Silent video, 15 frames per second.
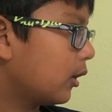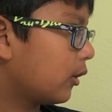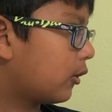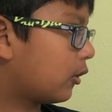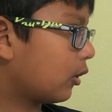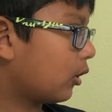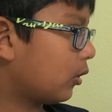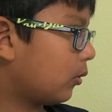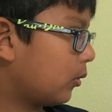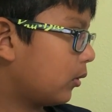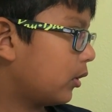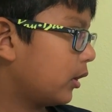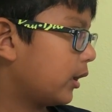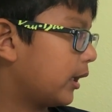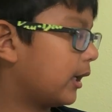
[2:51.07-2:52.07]
So
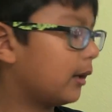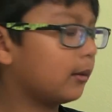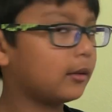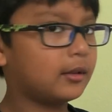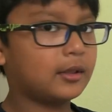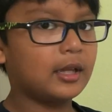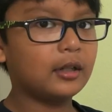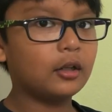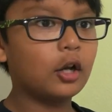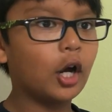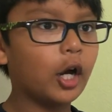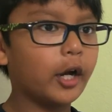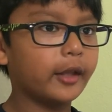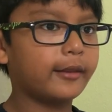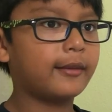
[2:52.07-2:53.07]
it can
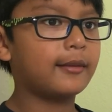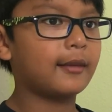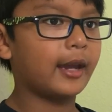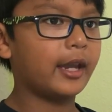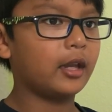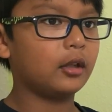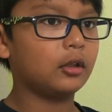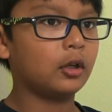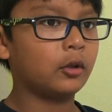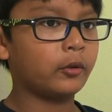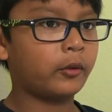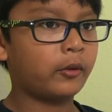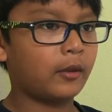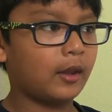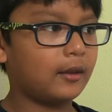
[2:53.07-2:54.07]
cause
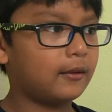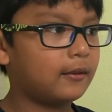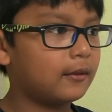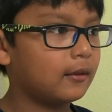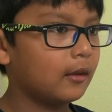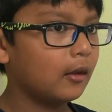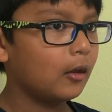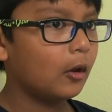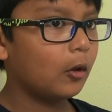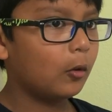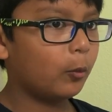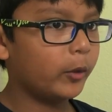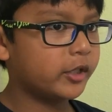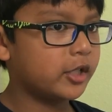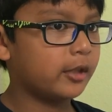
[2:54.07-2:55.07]
cyanosis,
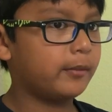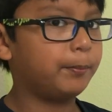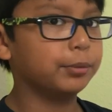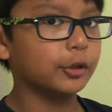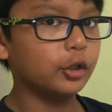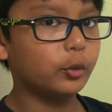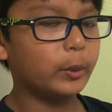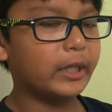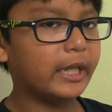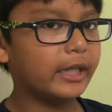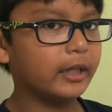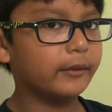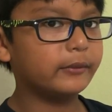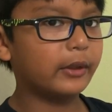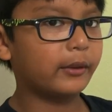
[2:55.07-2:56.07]
which is
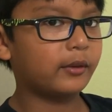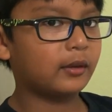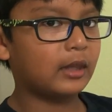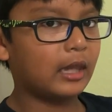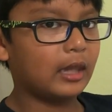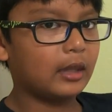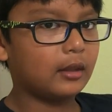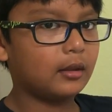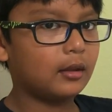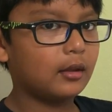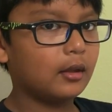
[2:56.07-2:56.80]
bluening of the skin